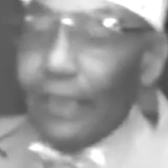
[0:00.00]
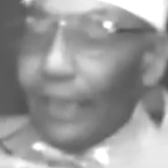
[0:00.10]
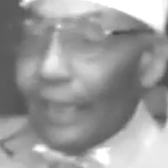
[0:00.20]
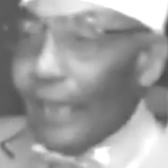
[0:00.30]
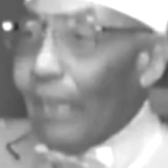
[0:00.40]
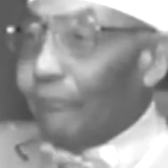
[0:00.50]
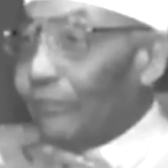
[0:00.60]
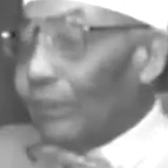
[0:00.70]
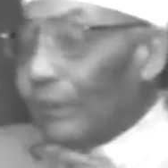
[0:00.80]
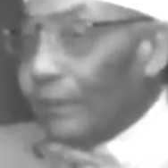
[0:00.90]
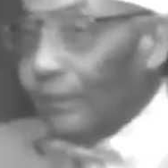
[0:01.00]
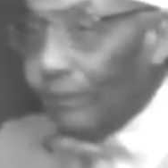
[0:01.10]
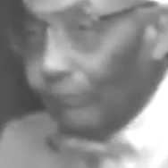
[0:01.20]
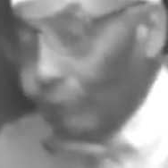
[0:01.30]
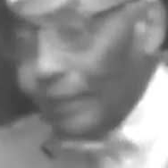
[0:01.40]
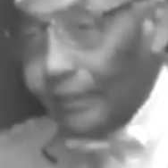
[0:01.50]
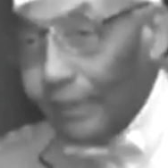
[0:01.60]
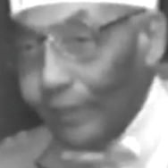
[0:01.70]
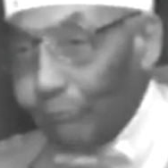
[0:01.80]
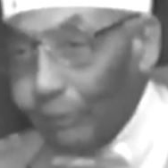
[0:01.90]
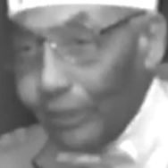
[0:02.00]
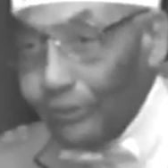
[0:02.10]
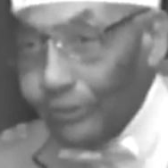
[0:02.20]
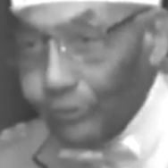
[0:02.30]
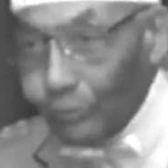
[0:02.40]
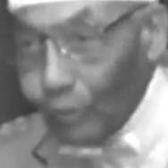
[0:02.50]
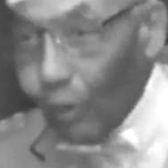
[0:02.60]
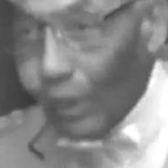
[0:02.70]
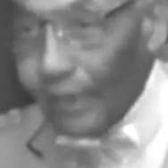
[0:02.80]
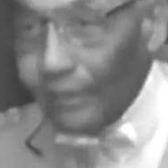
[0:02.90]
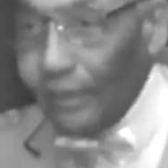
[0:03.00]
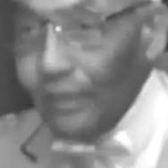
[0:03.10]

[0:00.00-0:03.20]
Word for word: after the wicked has been destroyed,